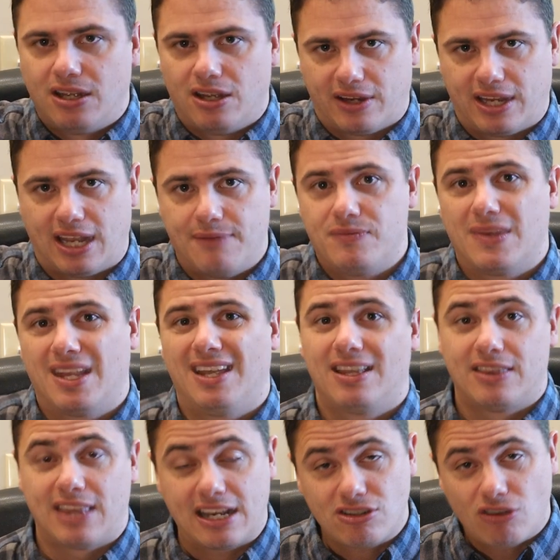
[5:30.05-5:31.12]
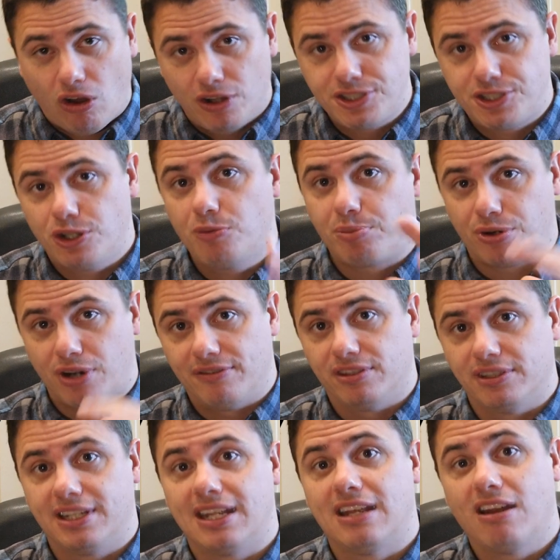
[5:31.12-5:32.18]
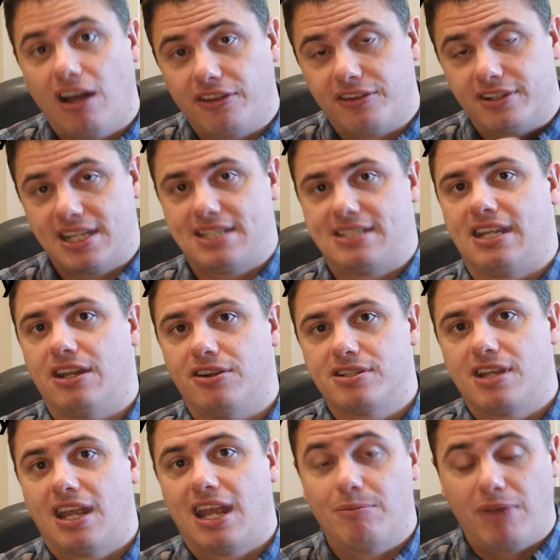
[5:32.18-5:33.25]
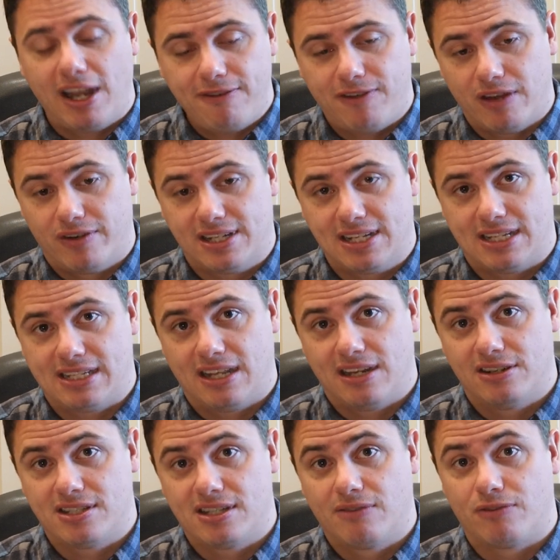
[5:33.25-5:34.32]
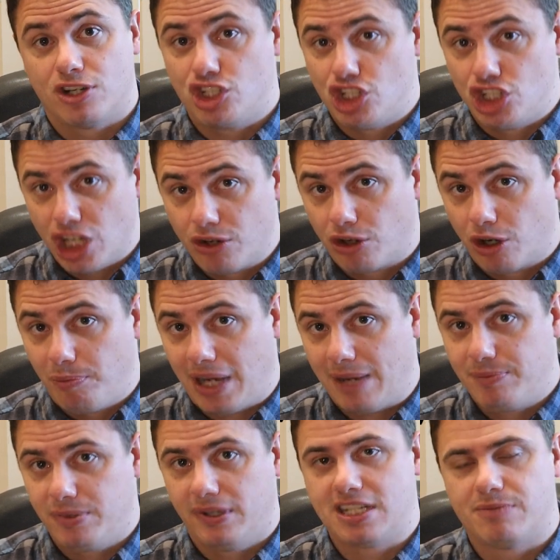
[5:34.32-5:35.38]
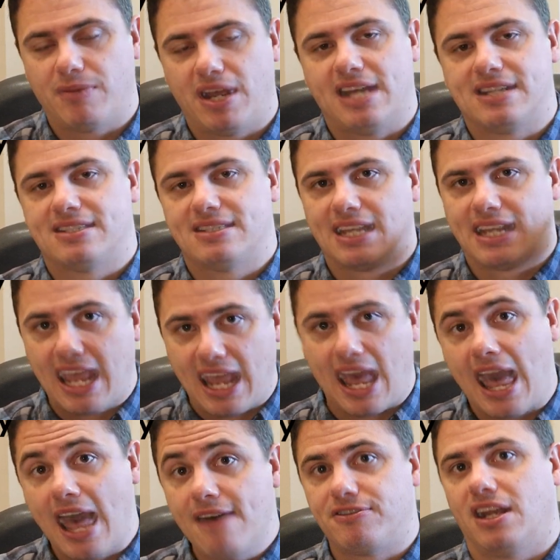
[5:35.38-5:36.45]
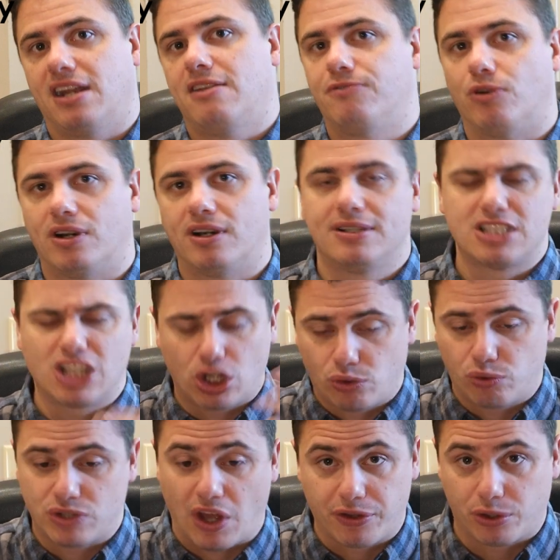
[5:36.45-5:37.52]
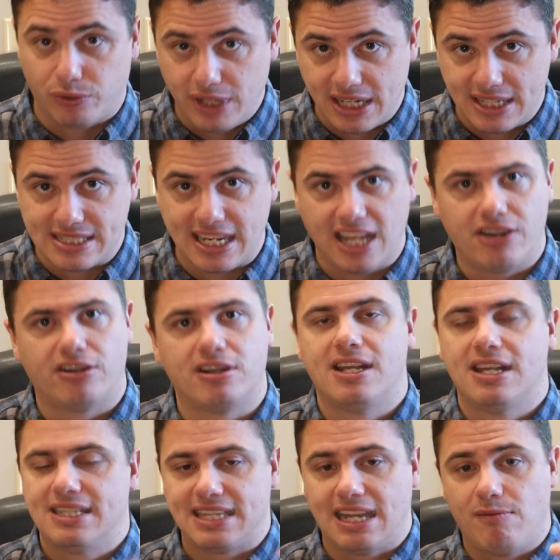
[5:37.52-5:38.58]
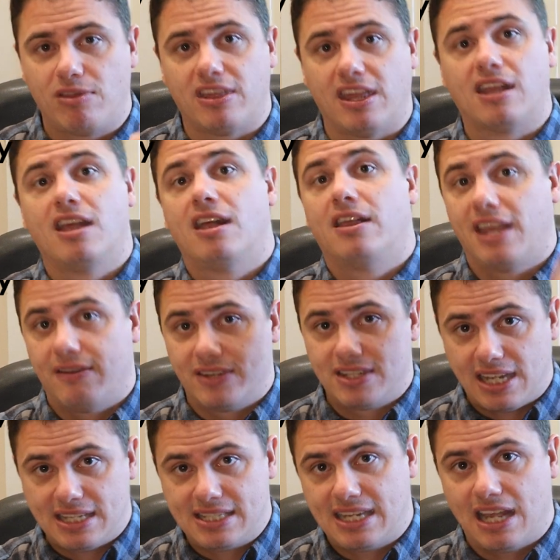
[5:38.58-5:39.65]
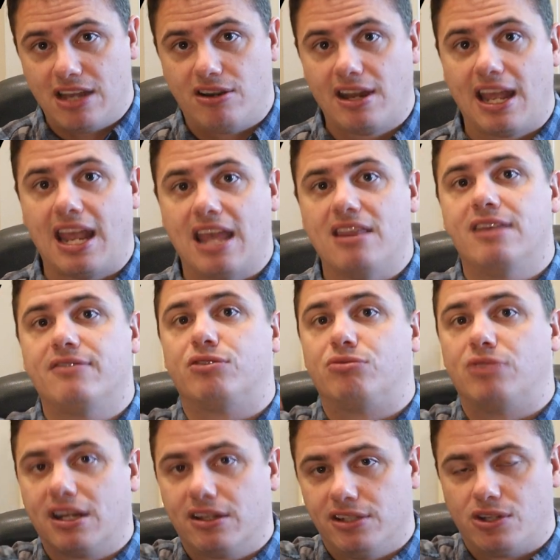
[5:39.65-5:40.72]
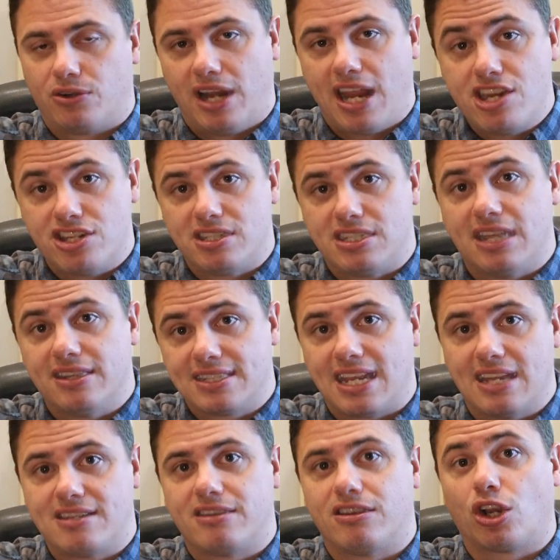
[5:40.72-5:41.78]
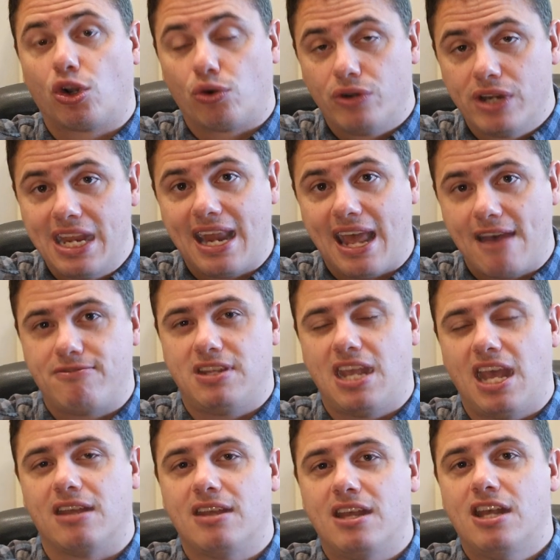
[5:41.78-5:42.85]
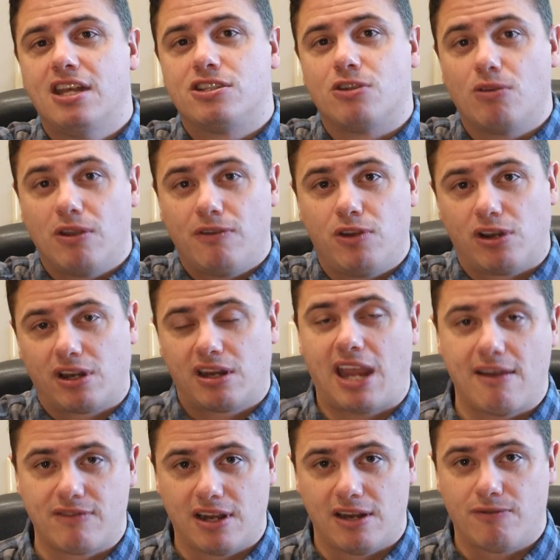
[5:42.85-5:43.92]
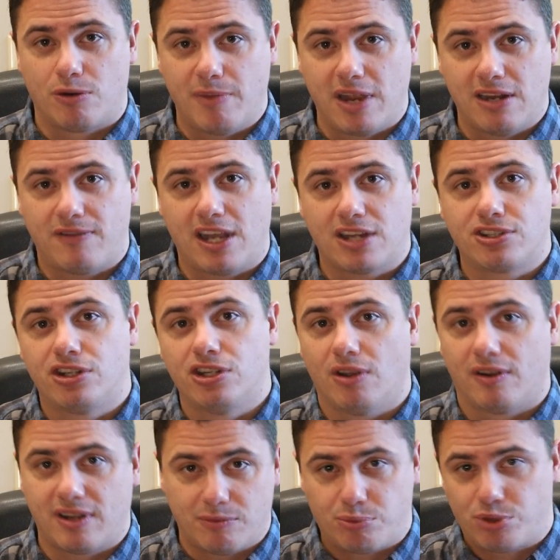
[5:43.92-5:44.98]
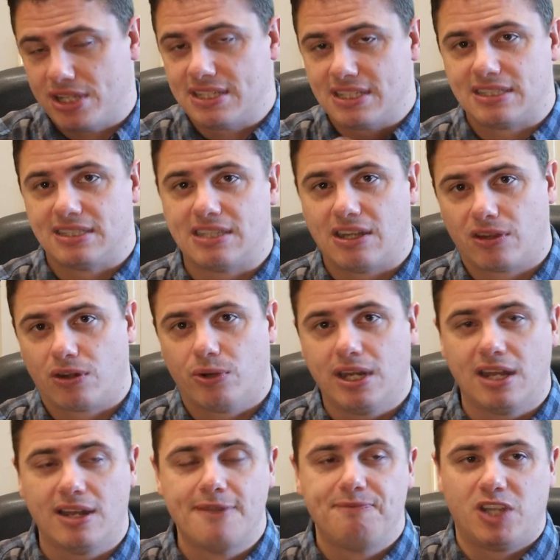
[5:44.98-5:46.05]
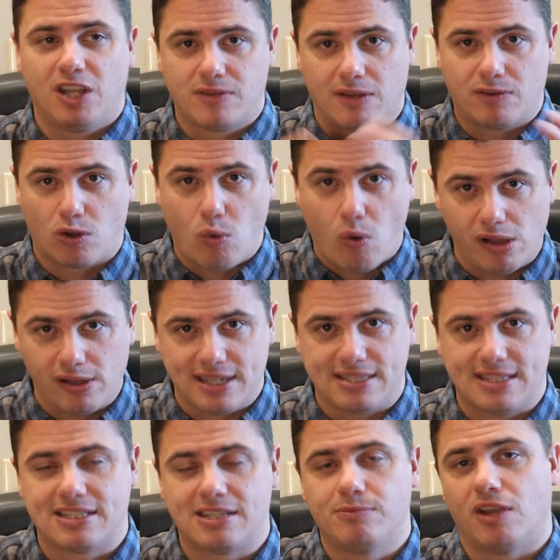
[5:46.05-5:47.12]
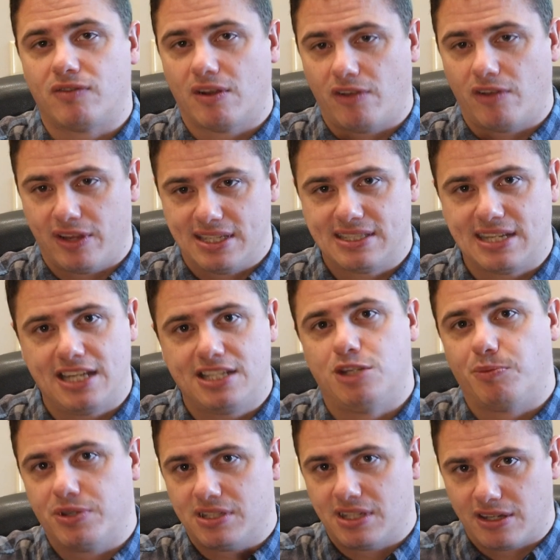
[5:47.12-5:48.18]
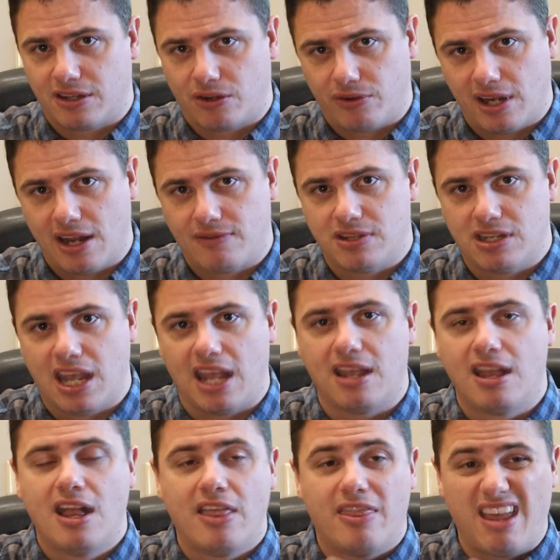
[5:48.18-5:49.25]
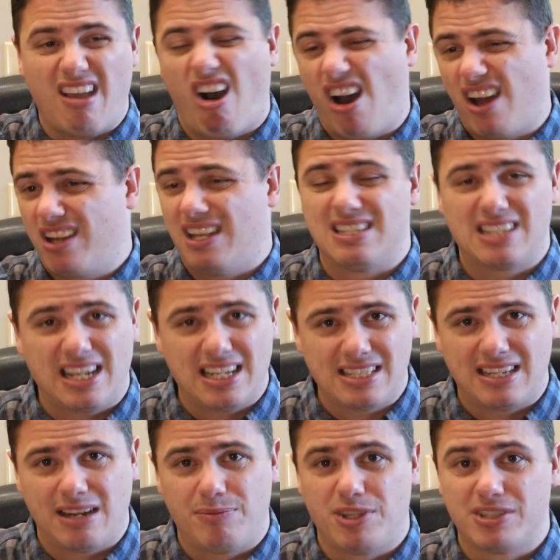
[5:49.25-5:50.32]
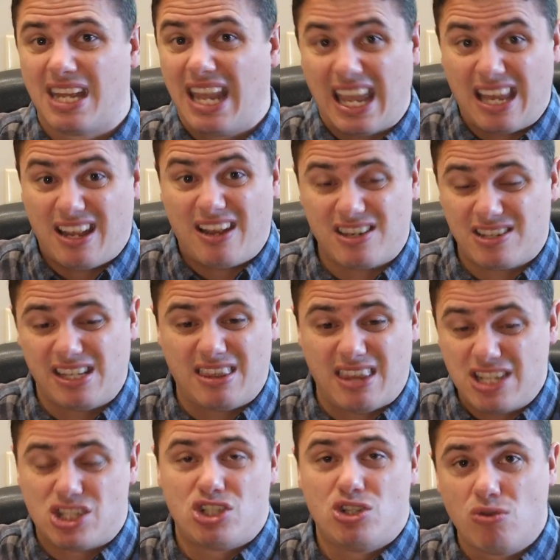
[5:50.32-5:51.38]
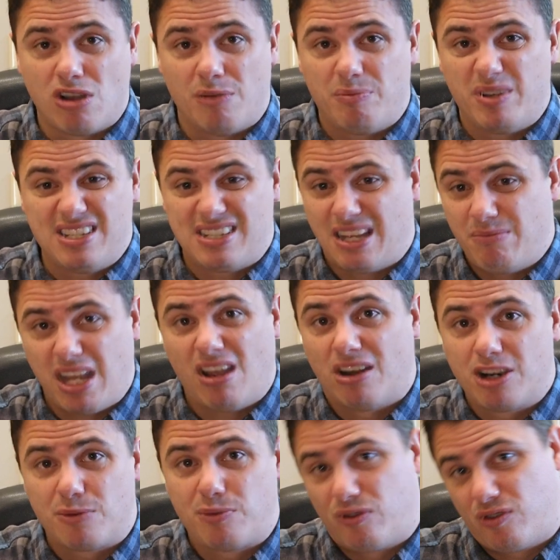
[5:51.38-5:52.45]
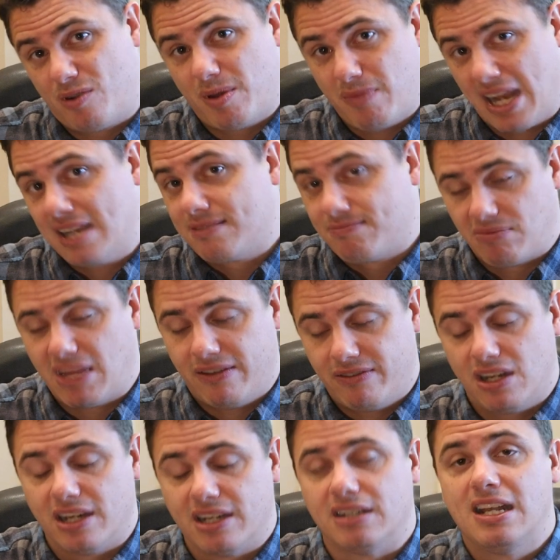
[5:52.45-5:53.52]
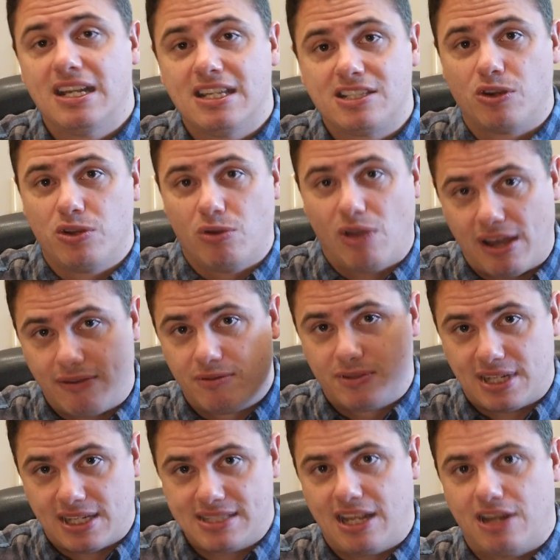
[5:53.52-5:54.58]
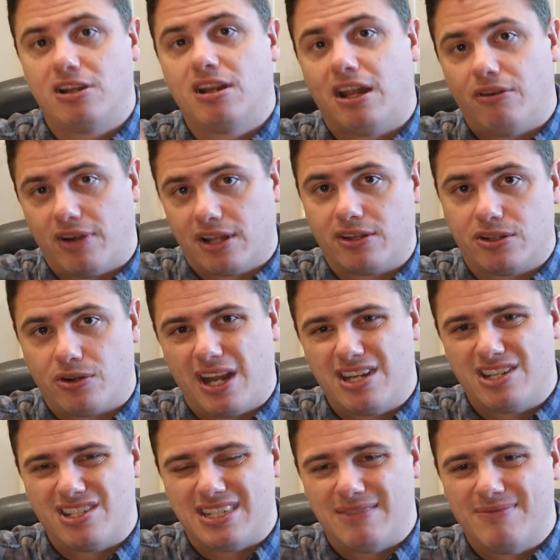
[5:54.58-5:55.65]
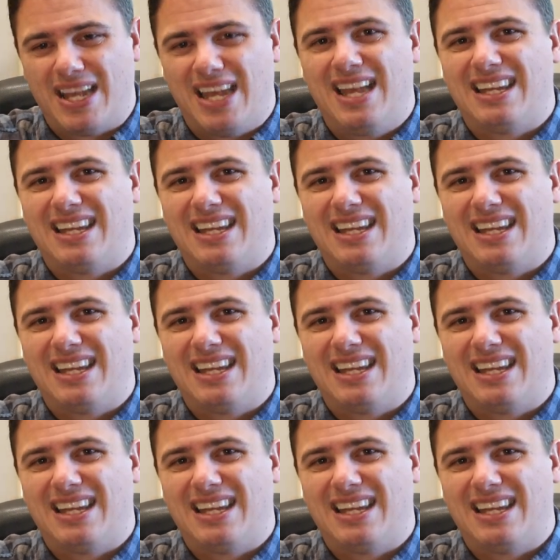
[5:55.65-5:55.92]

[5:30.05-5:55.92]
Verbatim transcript: Okay. That's also prevalent in other test standards. And my favorite test standards for general population mass is the KF94. It's a South Korean standard, same thing. They have a test standard and they have a regulatory agency, in this case, the Korean FDA. So if you're a KF94 manufacturer, you have to have a presence in South Korea, you have to have a quality system, you have to have all these tests, you present to the Korean FDA, they audit and test samples, and actually they sue companies that make underperforming masks. They haven't done it. So you have test standard and regulatory agency.